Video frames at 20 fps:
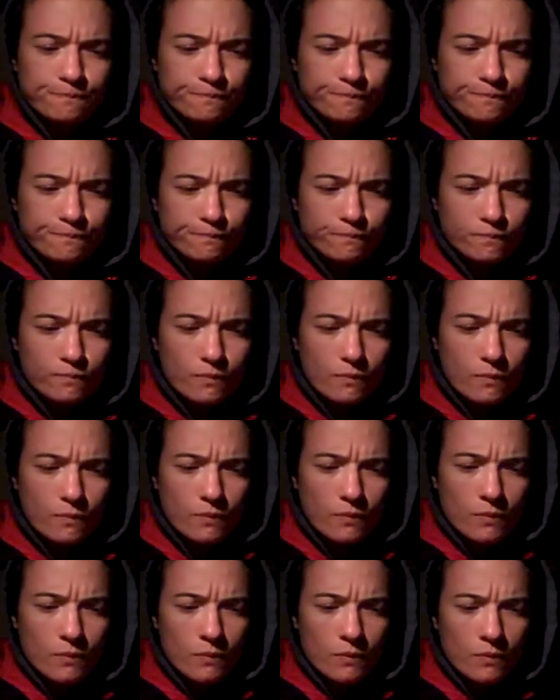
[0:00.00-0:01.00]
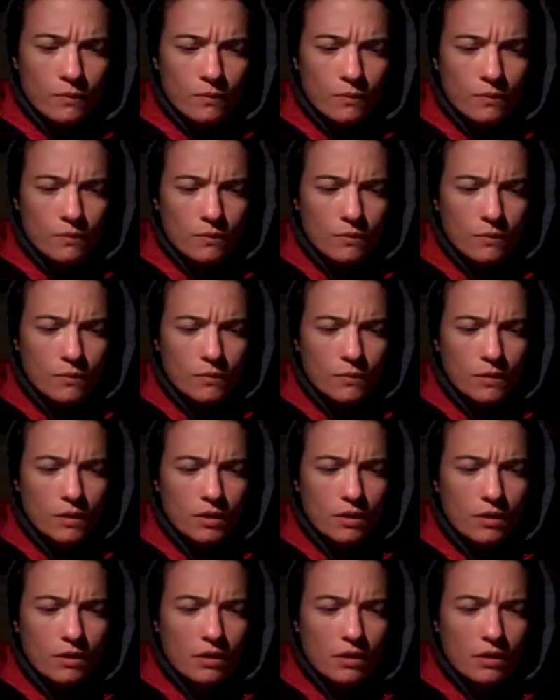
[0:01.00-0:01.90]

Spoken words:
Nobody speaks.